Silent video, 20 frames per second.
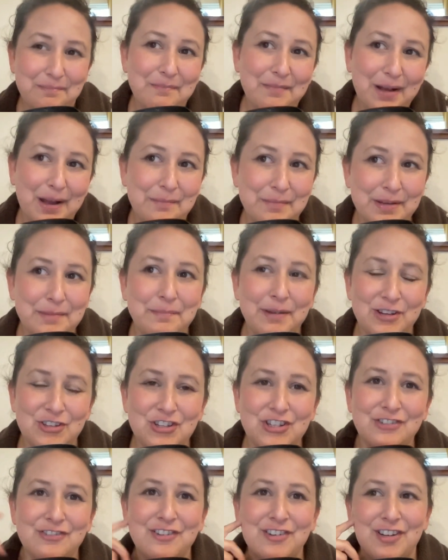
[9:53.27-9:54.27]
I mean, my
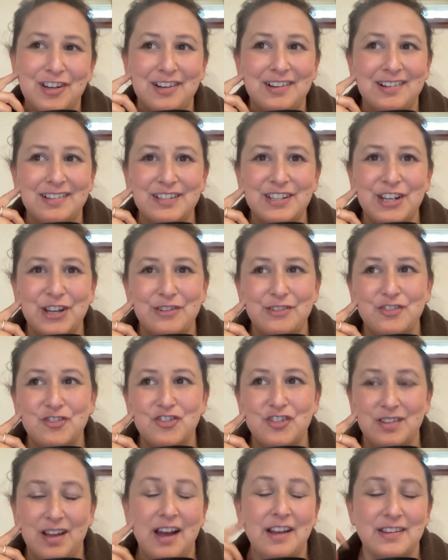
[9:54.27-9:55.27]
children are,
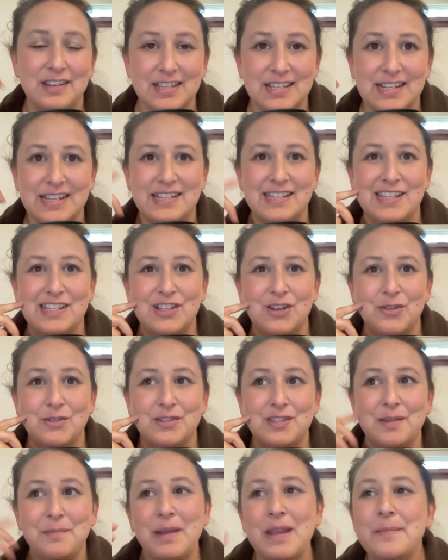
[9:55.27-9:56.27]
under 6 years old.
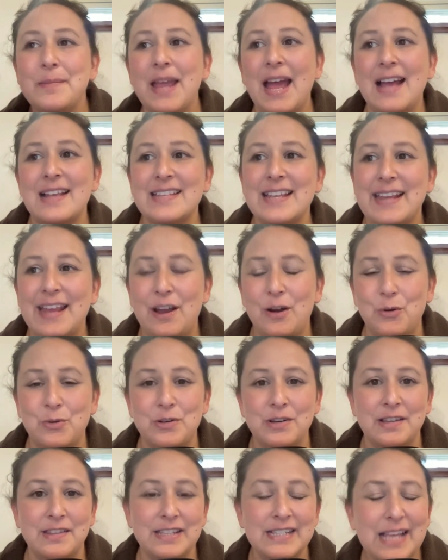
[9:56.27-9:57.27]
So maybe as I get
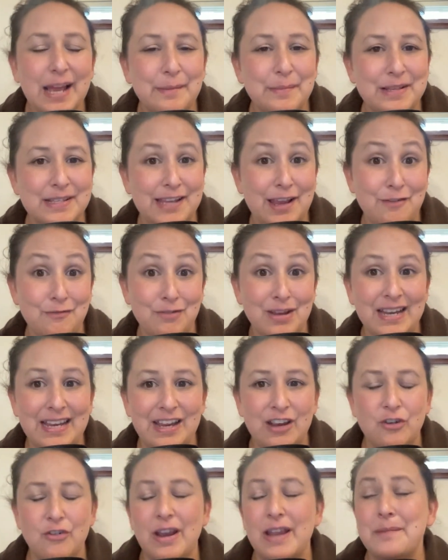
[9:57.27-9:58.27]
older and these habits get really
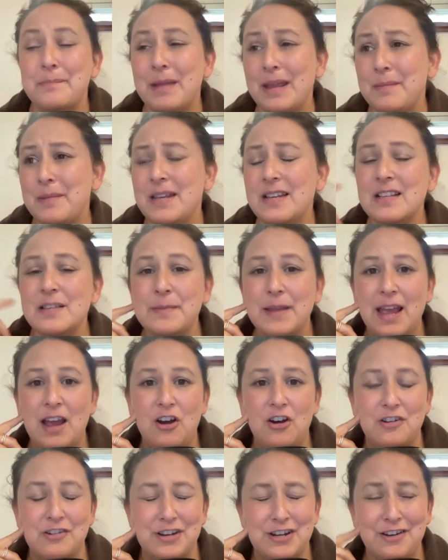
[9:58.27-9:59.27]
ingrained, maybe it does get
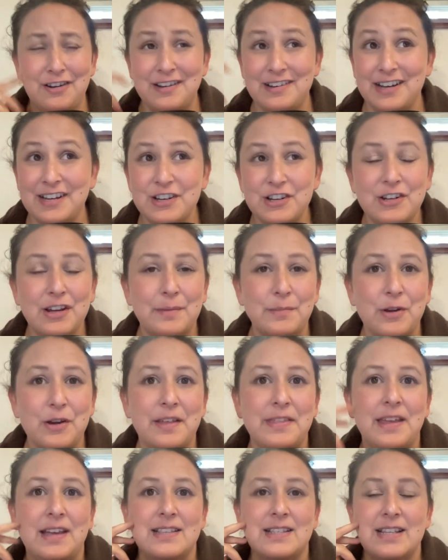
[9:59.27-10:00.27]
harder and harder. I don't know. I'm not
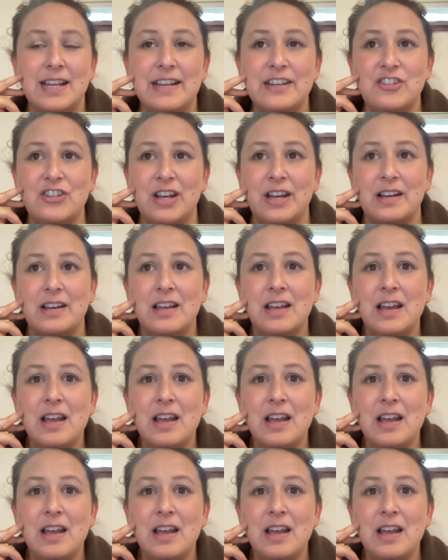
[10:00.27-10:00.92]
at that stage yet.